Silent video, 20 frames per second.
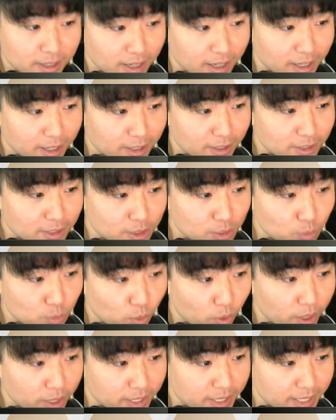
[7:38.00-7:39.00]
this
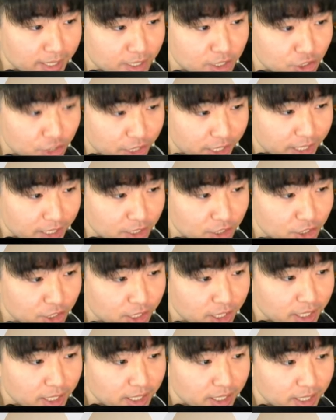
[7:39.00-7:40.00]
one exchange
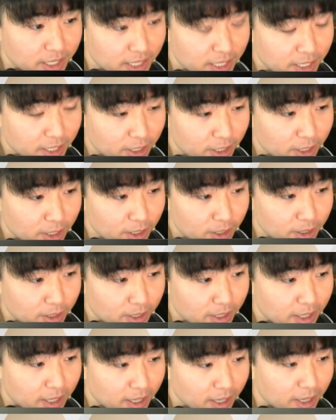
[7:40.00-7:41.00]
here.
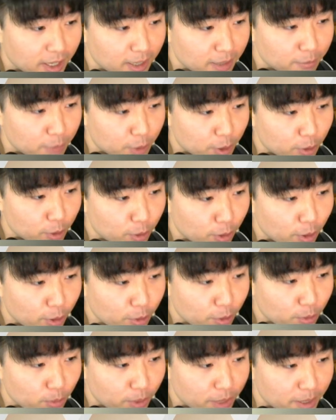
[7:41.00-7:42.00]
If we go all the
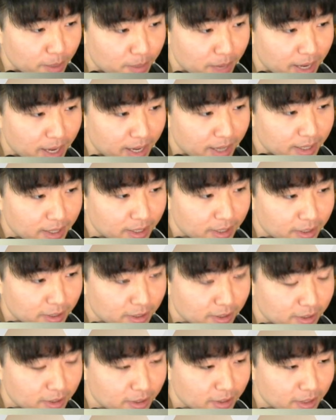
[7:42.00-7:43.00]
way back,
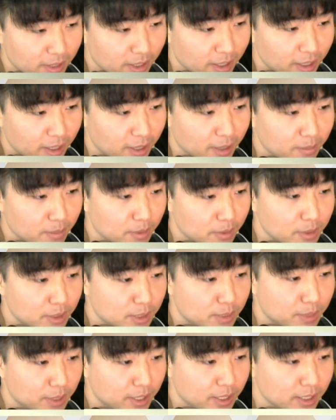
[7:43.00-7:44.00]
it's
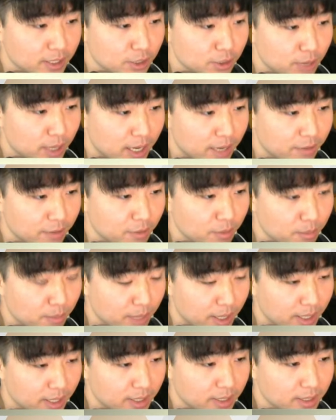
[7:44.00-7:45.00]
because you haven't
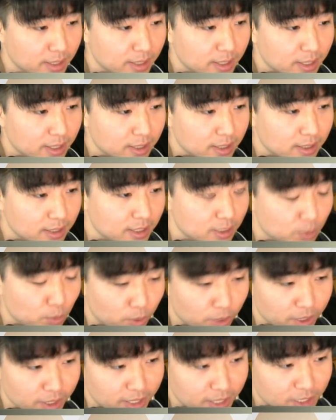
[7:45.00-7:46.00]
made this
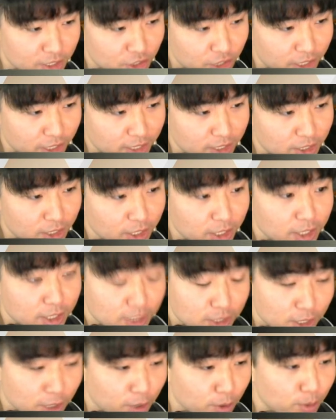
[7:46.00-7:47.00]
one exchange.
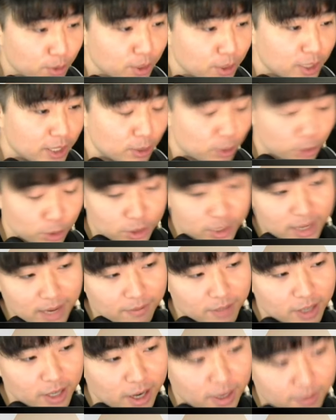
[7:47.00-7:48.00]
So in order to have
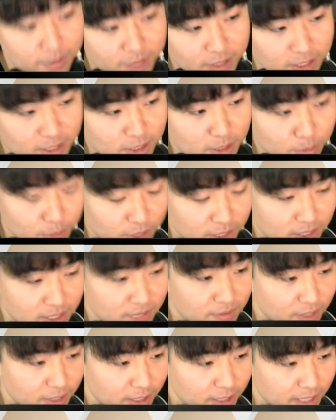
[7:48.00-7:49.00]
the confidence to play this
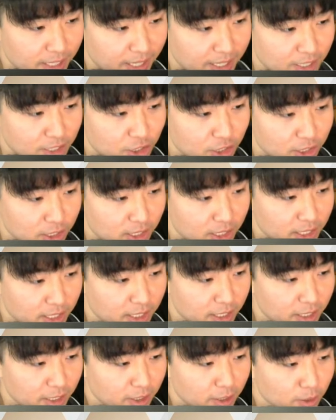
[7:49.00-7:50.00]
variation
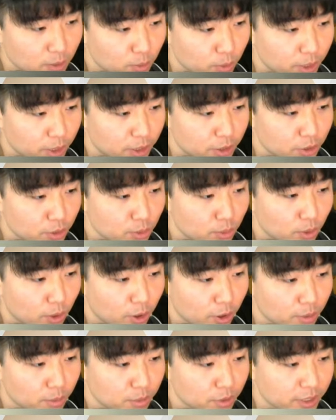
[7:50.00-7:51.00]
here, where you
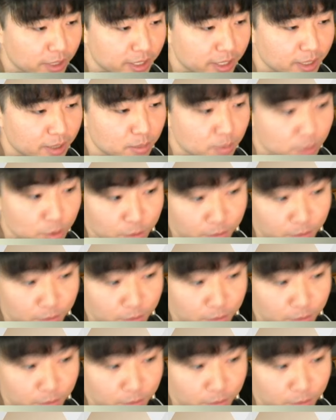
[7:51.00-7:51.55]
are playing move